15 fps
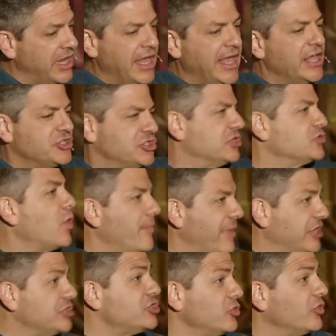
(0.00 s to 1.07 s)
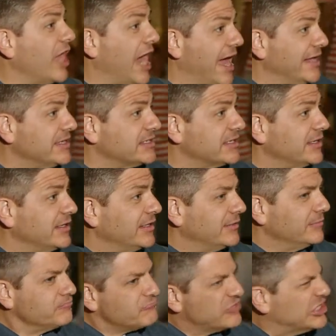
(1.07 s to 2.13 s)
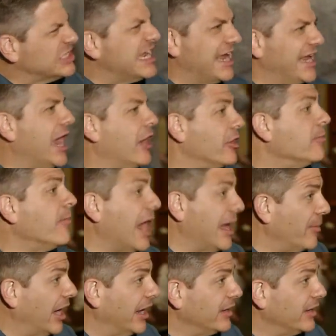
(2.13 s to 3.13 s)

It's just what makes you guys stand out in my mind,